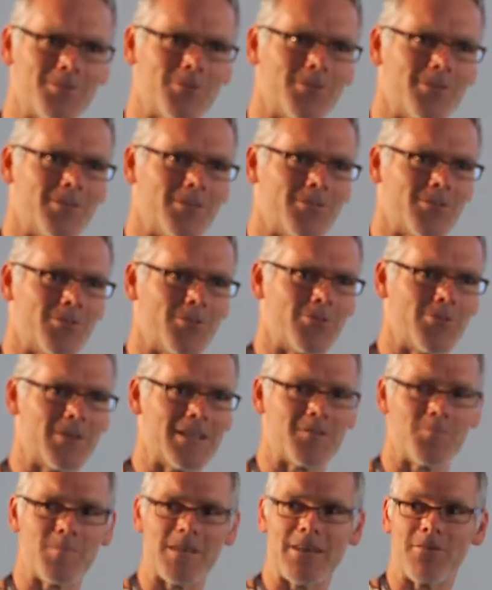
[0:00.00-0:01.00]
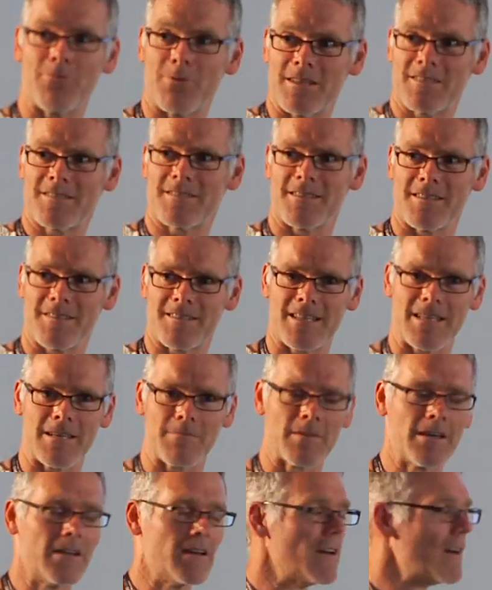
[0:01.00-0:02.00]
to, to reach me, reach this
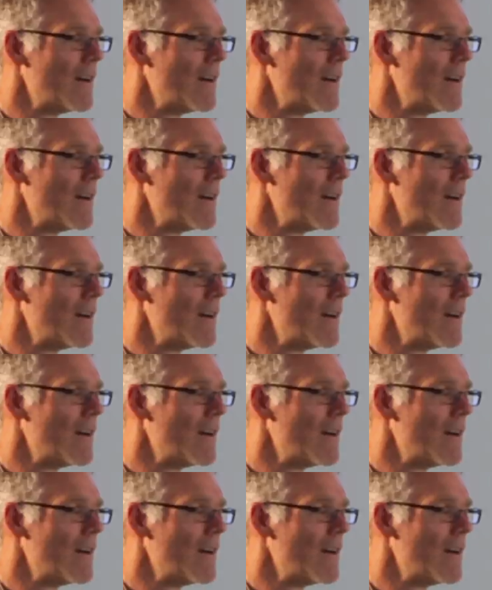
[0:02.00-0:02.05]
team.